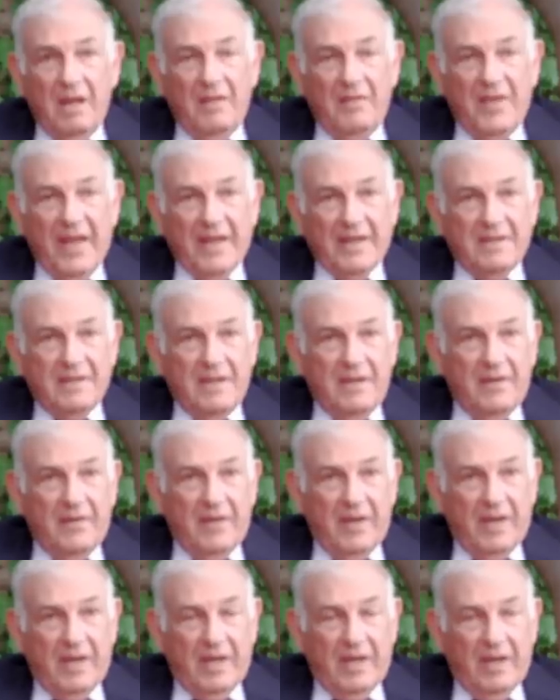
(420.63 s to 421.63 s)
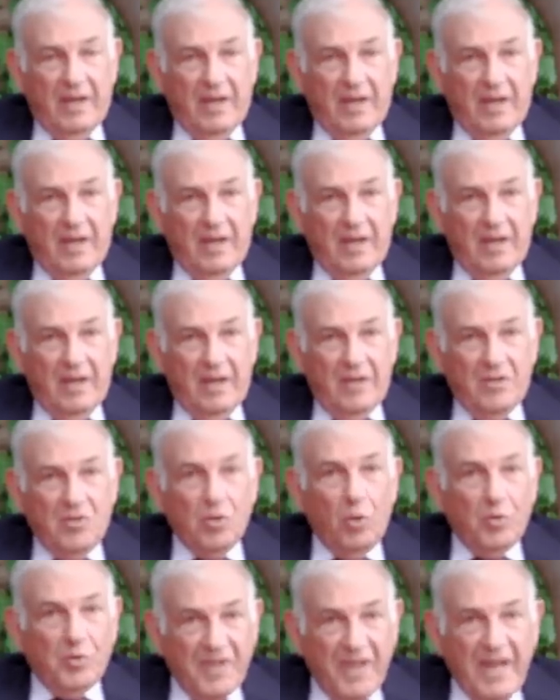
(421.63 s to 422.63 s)
that the
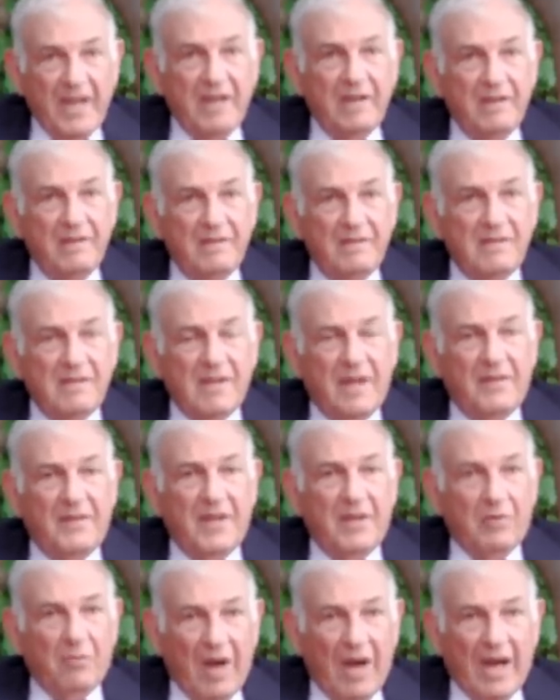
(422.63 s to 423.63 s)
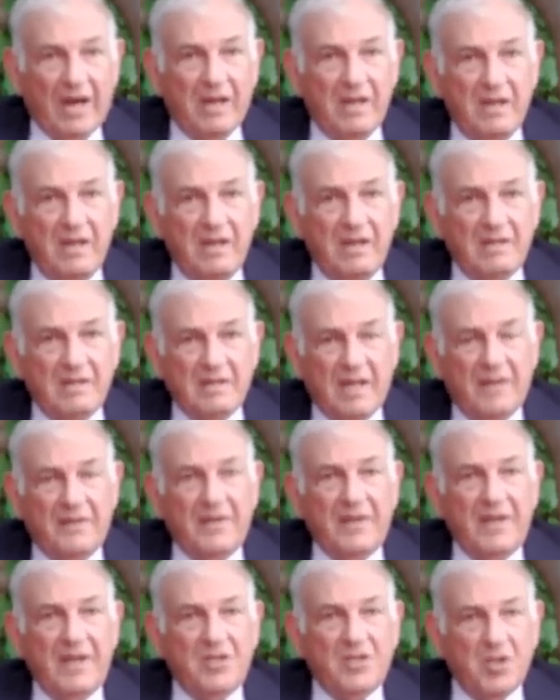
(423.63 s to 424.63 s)
Jordanians and the Iraqis and
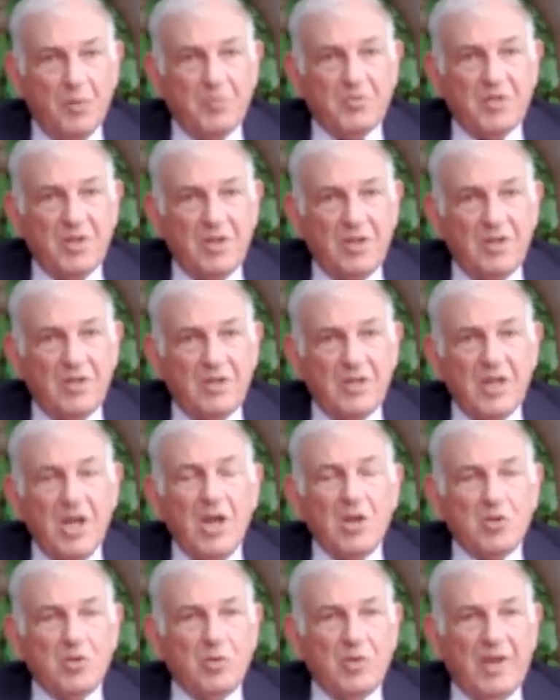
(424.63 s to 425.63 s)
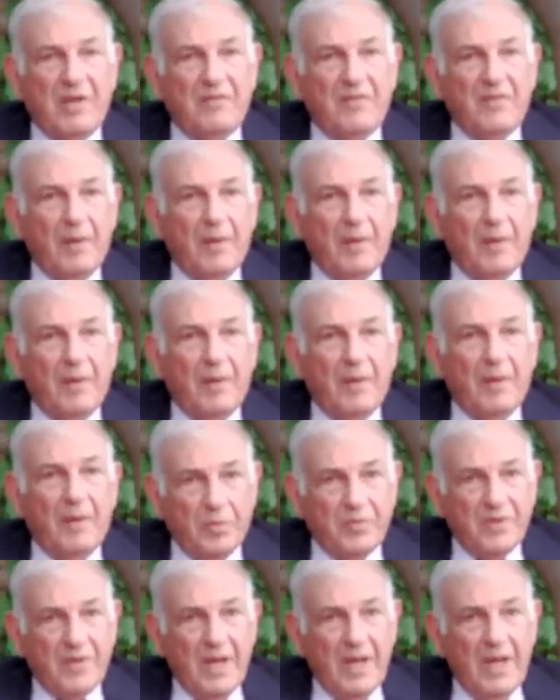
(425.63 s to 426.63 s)
the Egyptians should have
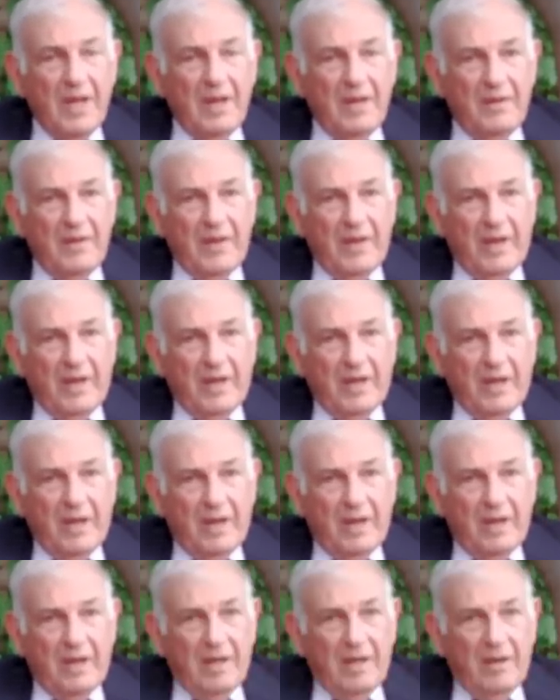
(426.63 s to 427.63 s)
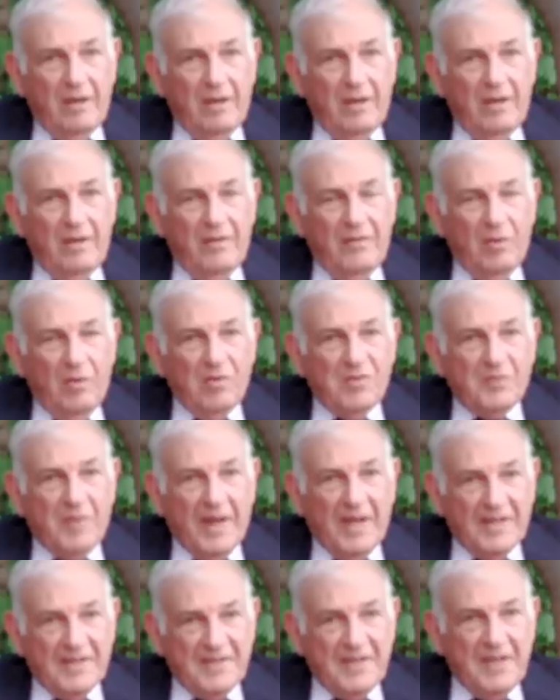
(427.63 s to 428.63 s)
absorbed those
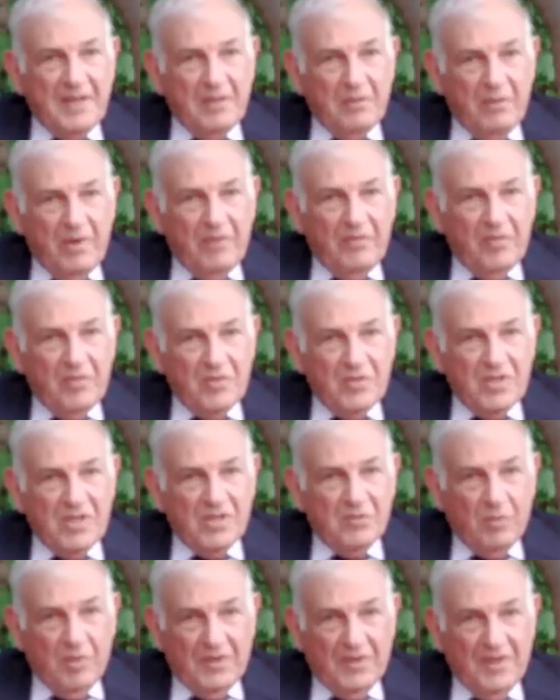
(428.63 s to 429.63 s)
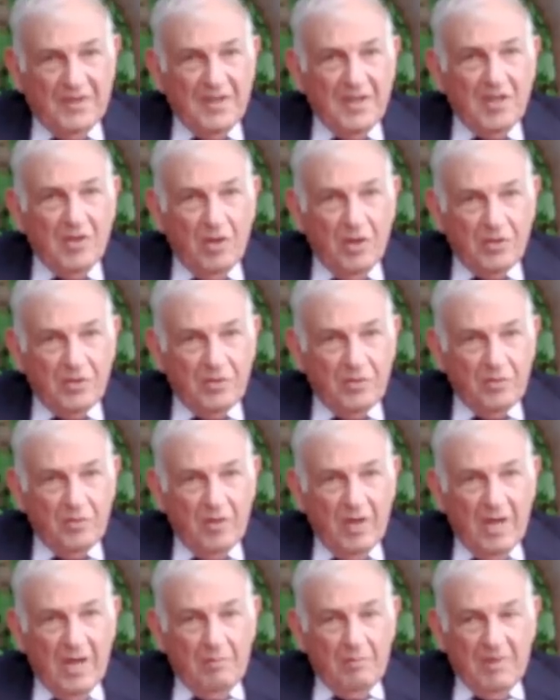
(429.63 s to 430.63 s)
Palestinian refugees, but they did not do.
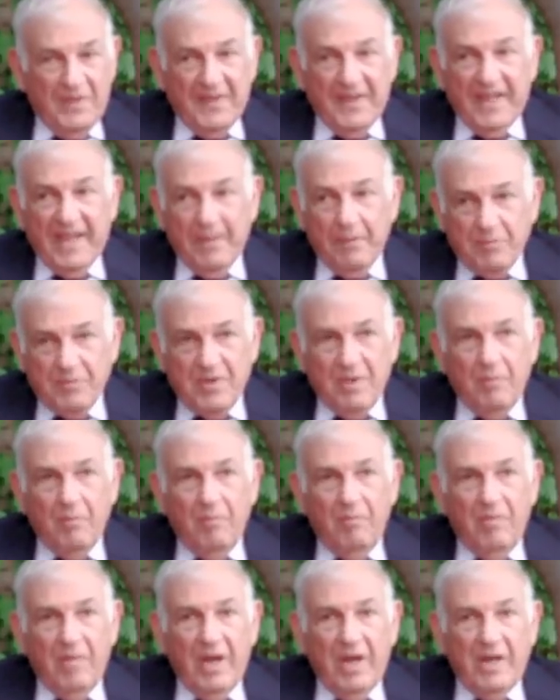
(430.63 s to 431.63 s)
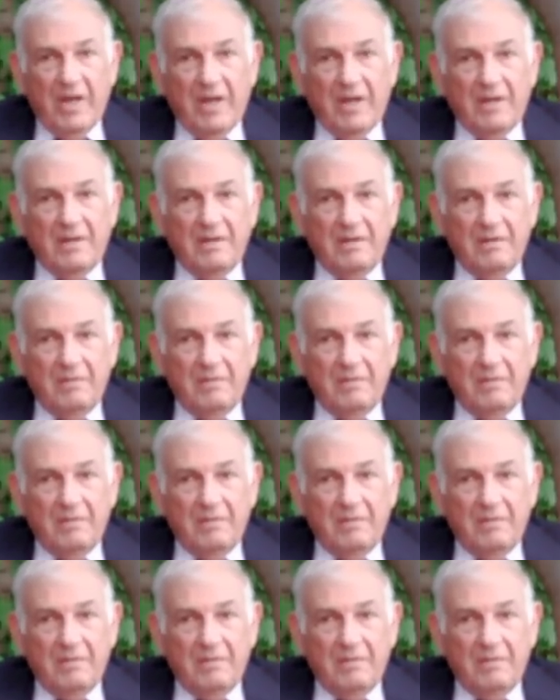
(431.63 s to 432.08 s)
But they kept them in a